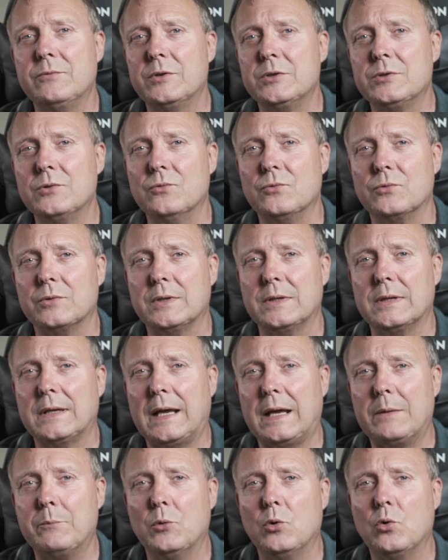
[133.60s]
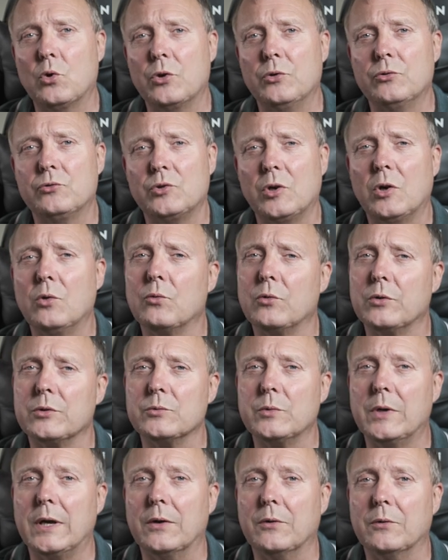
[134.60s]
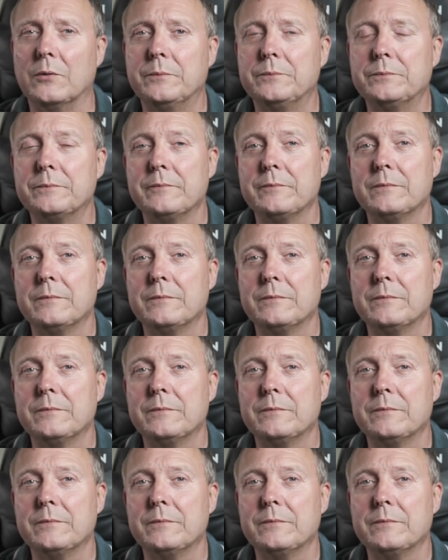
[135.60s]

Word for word: result and more control as well.